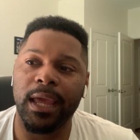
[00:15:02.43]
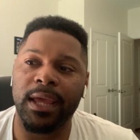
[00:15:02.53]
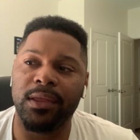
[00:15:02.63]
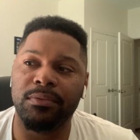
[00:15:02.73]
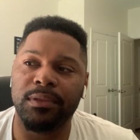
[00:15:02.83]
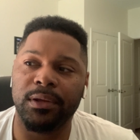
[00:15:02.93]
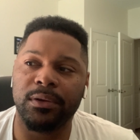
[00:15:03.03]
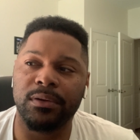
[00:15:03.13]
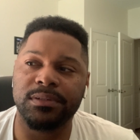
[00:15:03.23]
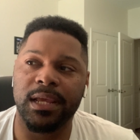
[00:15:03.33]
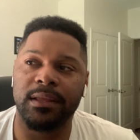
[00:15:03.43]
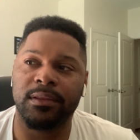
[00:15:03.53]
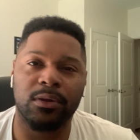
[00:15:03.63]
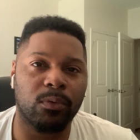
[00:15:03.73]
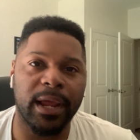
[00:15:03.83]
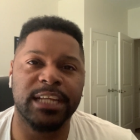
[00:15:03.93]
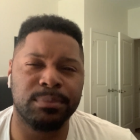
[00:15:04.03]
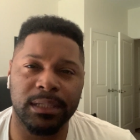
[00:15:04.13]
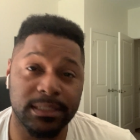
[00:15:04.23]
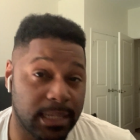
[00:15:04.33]
and they're take they're
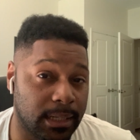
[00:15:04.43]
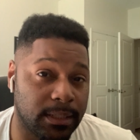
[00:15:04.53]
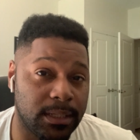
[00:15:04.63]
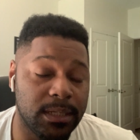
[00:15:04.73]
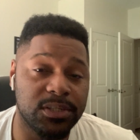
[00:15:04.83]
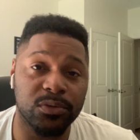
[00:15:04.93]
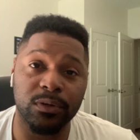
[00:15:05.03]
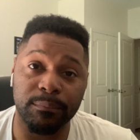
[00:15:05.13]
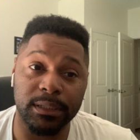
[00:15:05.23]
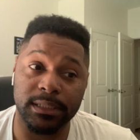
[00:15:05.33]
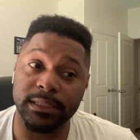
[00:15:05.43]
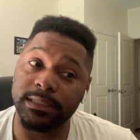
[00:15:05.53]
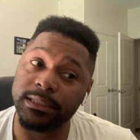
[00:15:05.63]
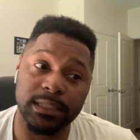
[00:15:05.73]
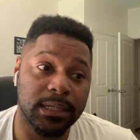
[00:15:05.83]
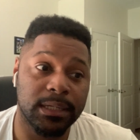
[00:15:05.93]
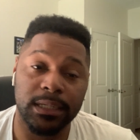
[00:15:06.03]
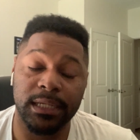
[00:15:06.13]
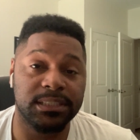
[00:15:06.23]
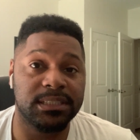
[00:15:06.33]
grasping it, taking heed to it because
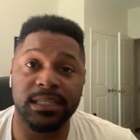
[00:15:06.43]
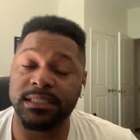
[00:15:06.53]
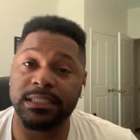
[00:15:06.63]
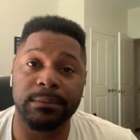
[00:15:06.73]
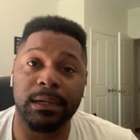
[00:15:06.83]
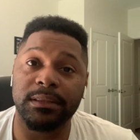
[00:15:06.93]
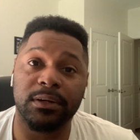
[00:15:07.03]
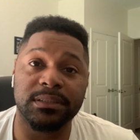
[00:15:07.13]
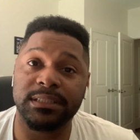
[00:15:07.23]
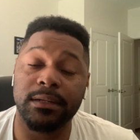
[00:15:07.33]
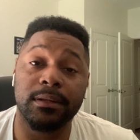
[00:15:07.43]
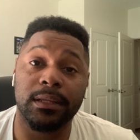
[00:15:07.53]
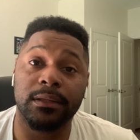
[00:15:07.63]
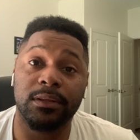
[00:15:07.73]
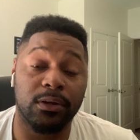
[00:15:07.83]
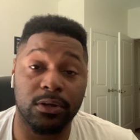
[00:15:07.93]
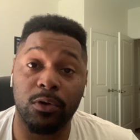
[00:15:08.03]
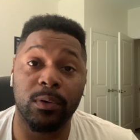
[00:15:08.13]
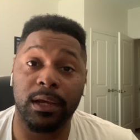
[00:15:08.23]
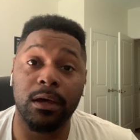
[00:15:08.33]
it just doesn't seem like they're ascending. They're
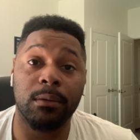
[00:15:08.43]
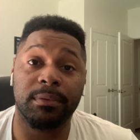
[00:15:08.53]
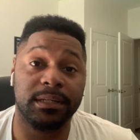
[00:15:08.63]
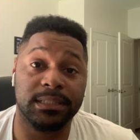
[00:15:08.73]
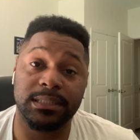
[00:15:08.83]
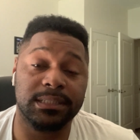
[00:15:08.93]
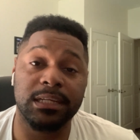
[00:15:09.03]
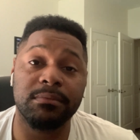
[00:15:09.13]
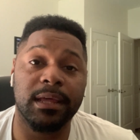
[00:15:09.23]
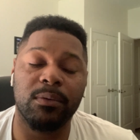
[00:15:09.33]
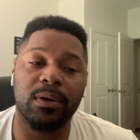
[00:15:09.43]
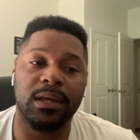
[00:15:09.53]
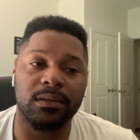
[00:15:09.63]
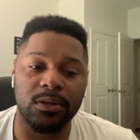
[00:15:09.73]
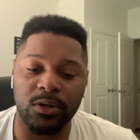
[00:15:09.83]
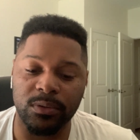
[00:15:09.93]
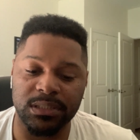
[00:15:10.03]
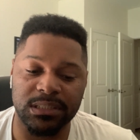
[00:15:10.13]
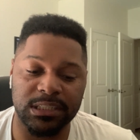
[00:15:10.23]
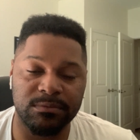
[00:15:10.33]
going up. It doesn't seem that way. You know, it
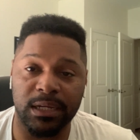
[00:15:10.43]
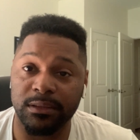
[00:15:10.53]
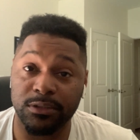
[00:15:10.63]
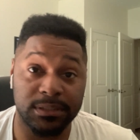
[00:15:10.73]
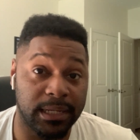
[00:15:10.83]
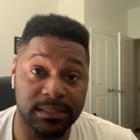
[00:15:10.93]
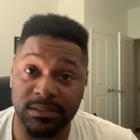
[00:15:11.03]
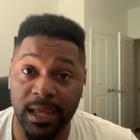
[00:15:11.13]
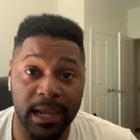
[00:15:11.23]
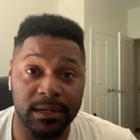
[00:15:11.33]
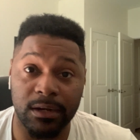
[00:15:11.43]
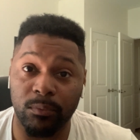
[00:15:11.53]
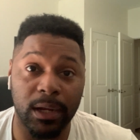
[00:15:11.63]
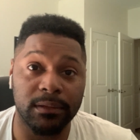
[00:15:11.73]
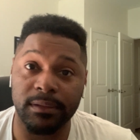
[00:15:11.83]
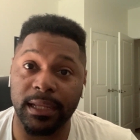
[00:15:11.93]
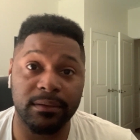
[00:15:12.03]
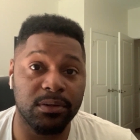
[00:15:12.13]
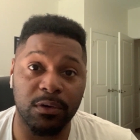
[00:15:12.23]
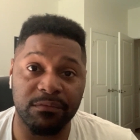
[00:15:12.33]
just seems like they're staying stagnant right in
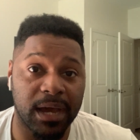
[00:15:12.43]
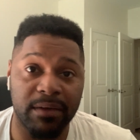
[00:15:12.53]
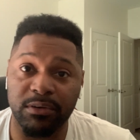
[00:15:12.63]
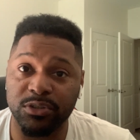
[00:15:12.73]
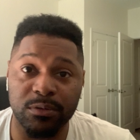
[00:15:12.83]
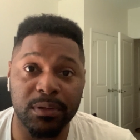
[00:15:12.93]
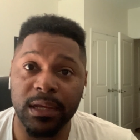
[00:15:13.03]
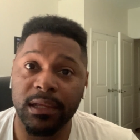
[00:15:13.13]
that, you know, 500,